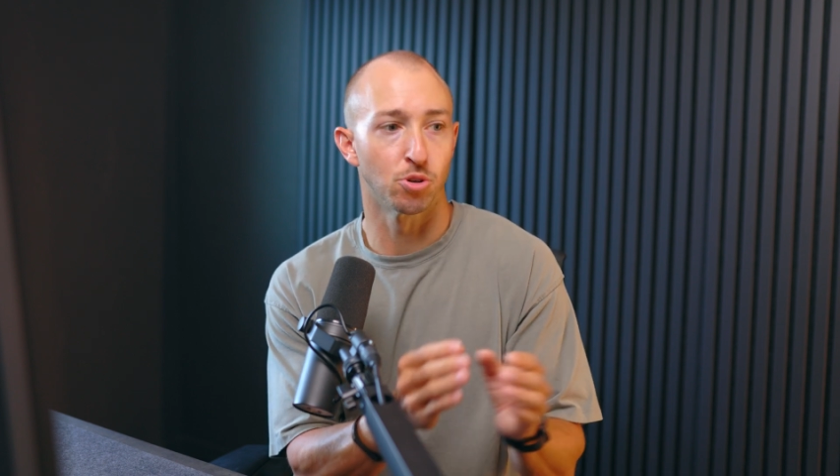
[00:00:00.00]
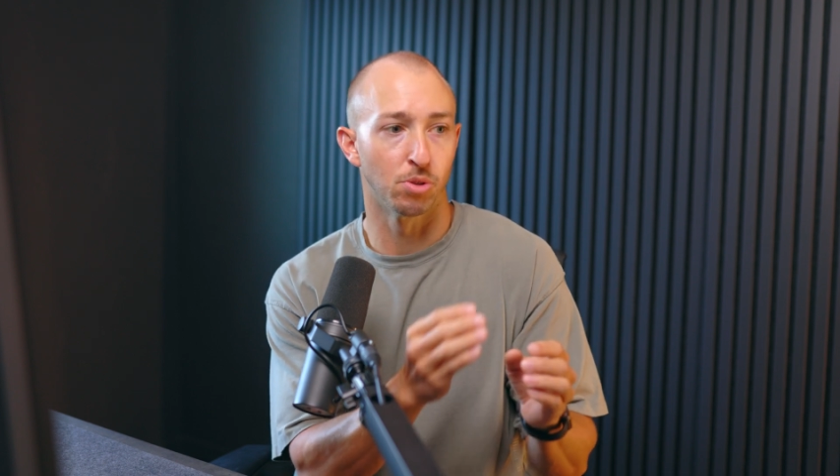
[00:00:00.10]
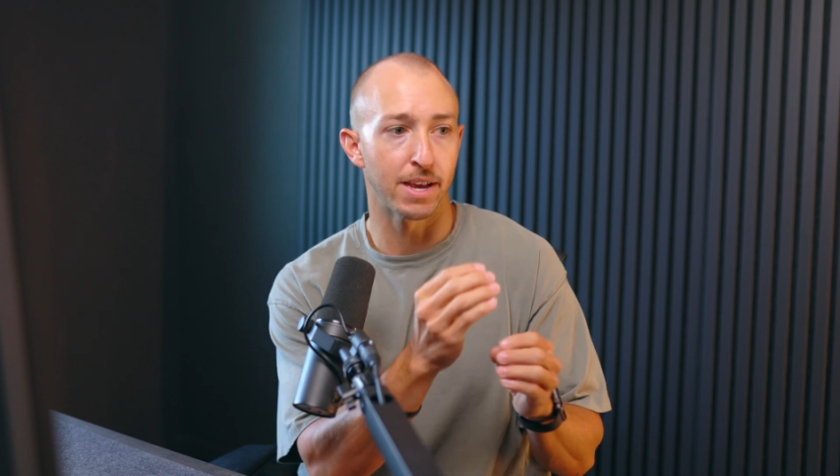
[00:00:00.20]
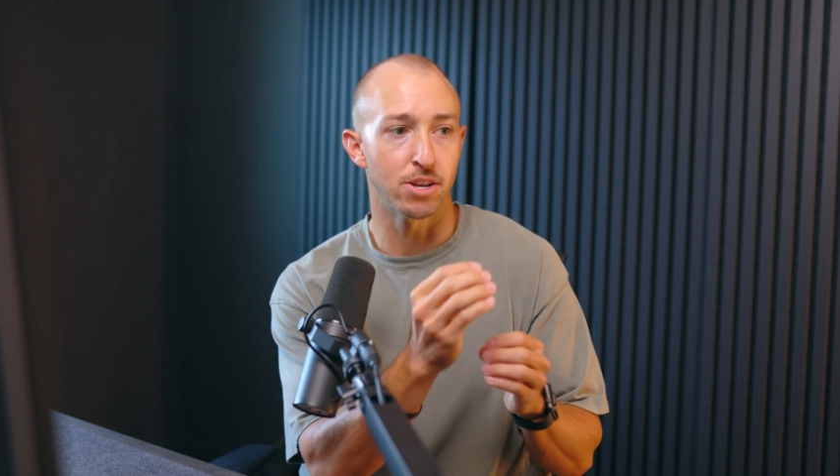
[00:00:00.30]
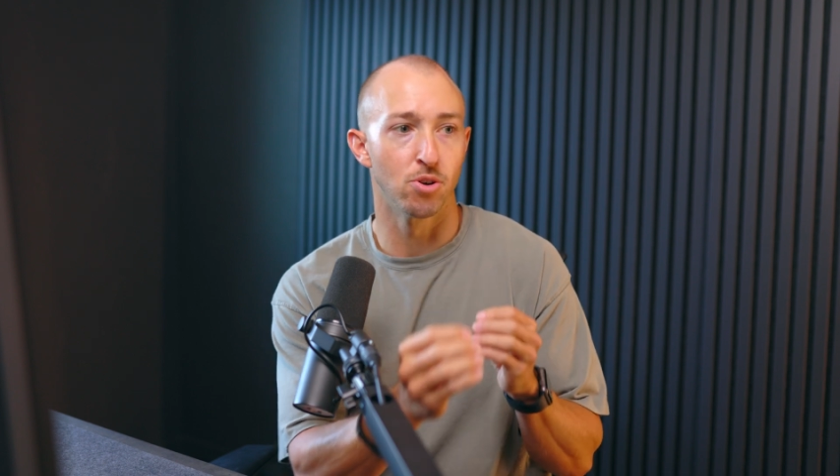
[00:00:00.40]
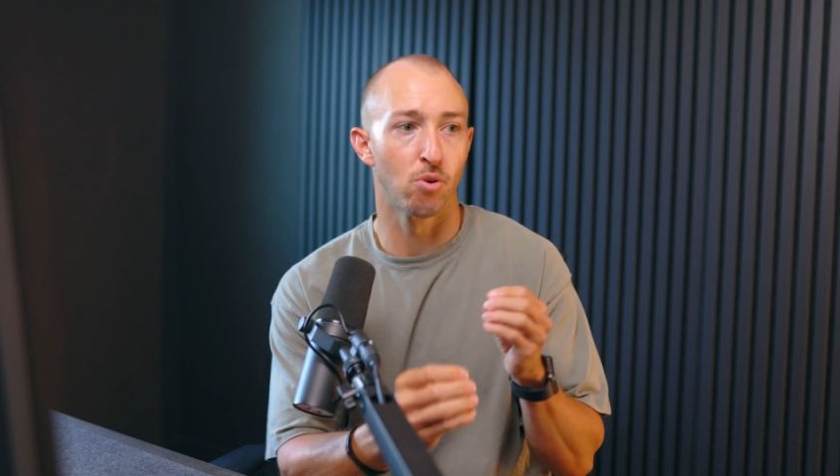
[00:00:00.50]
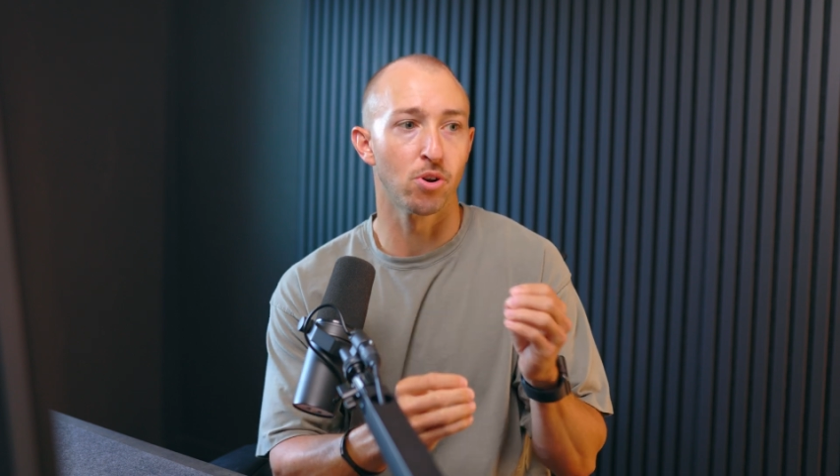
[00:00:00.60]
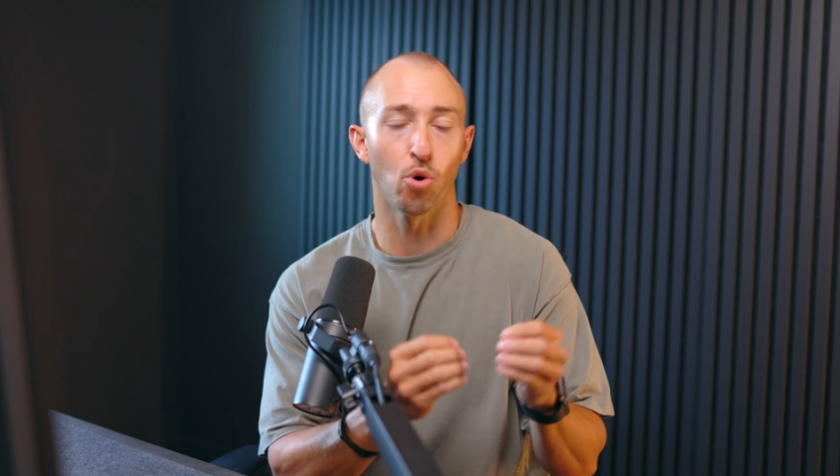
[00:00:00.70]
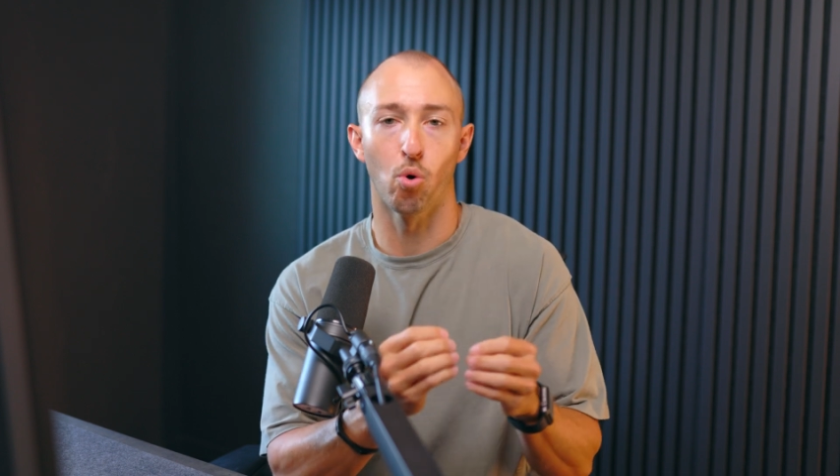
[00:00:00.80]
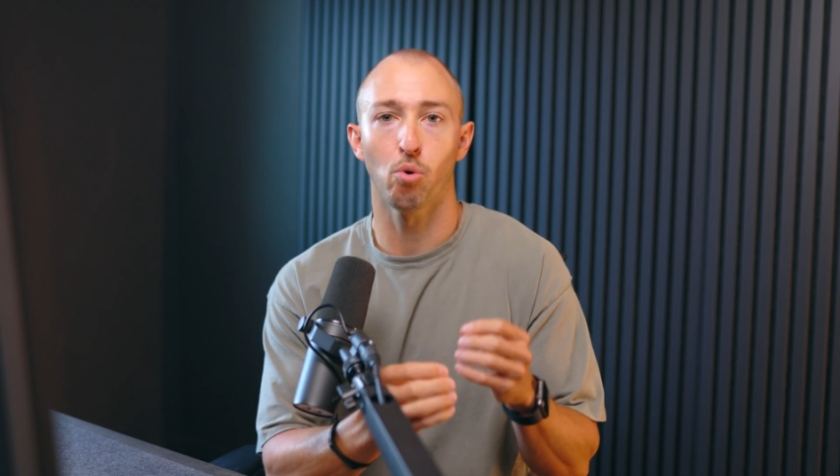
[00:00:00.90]
So like your
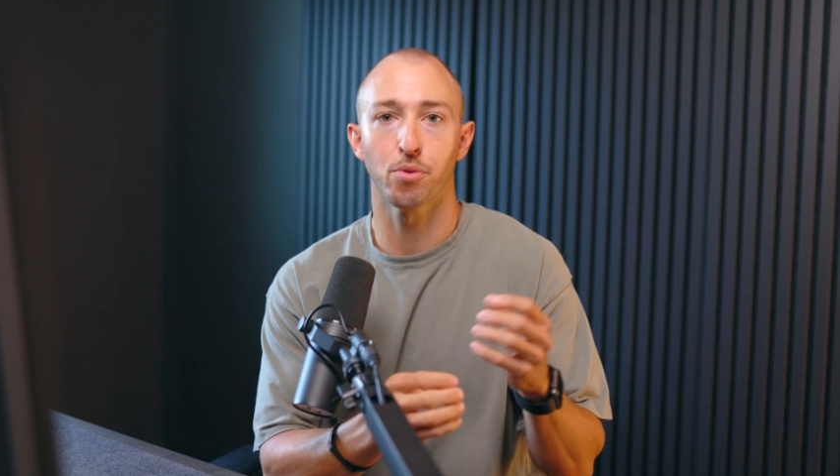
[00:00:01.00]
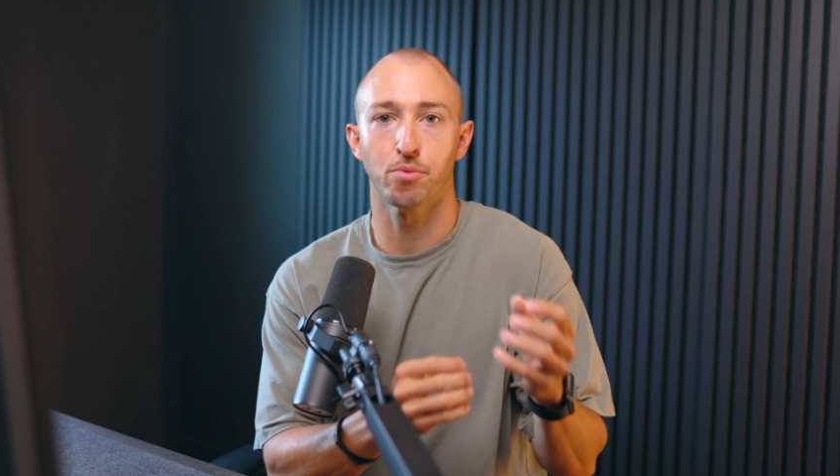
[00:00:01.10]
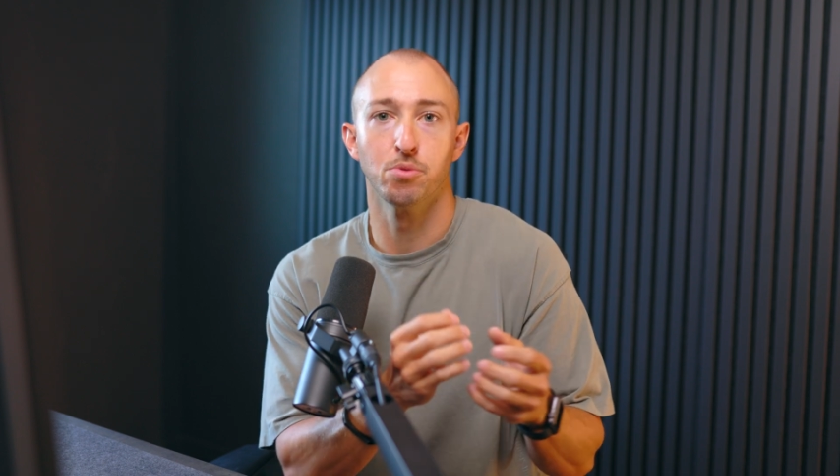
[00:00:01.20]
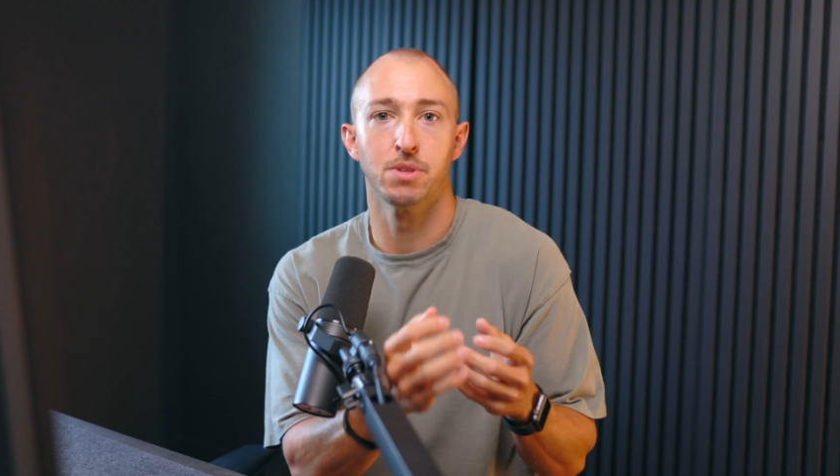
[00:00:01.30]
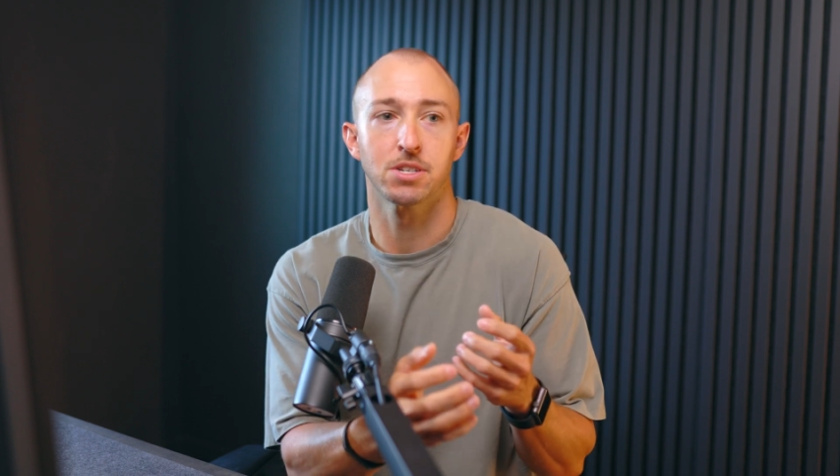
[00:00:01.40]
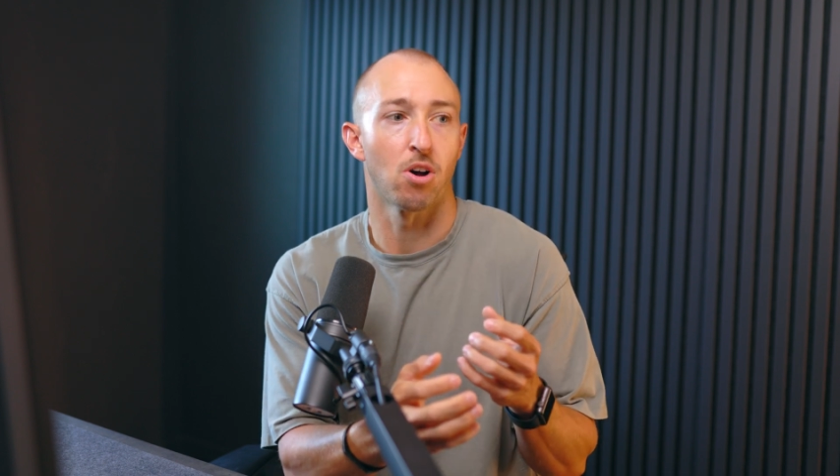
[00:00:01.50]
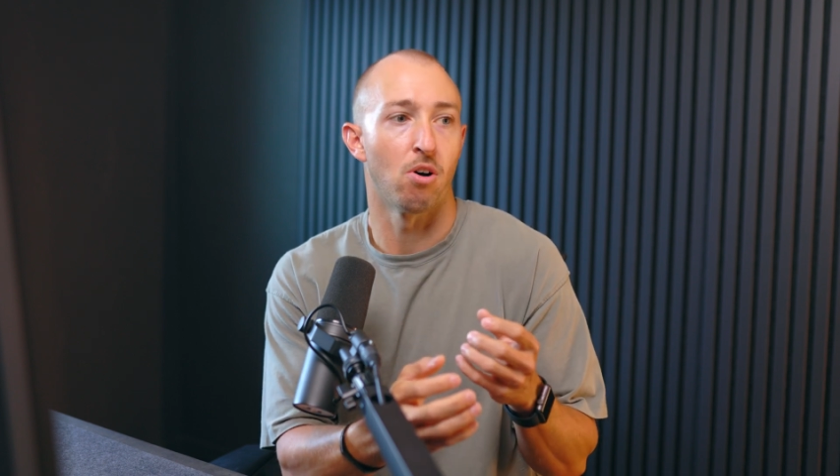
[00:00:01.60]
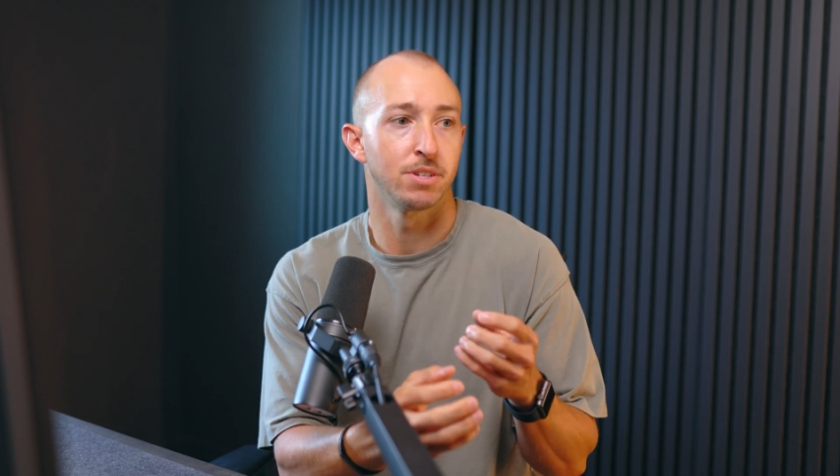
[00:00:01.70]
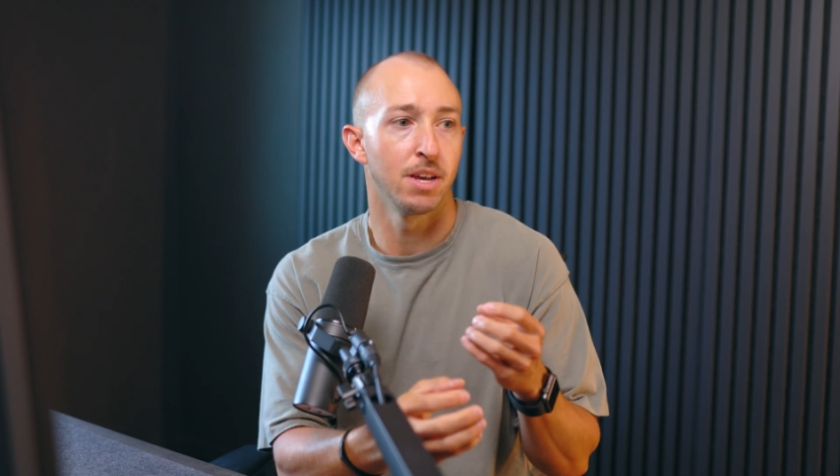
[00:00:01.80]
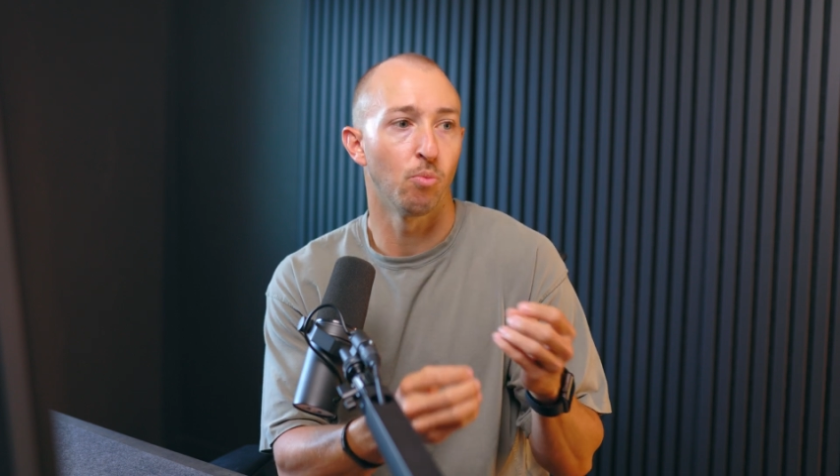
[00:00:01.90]
goal through this
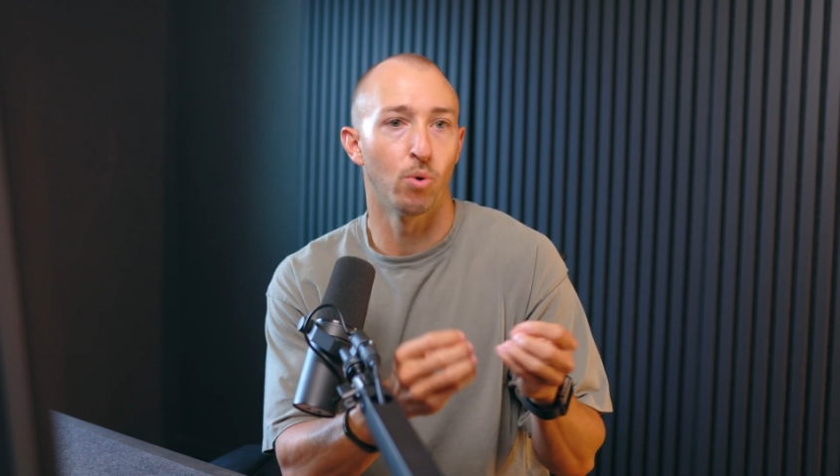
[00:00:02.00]
content,